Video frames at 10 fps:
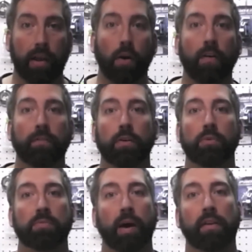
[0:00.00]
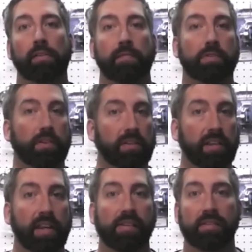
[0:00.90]
offered was modeled after the
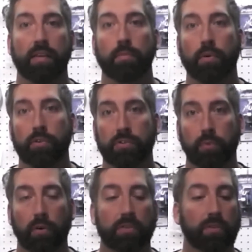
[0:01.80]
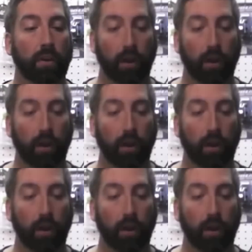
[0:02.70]
TSA Motorsports,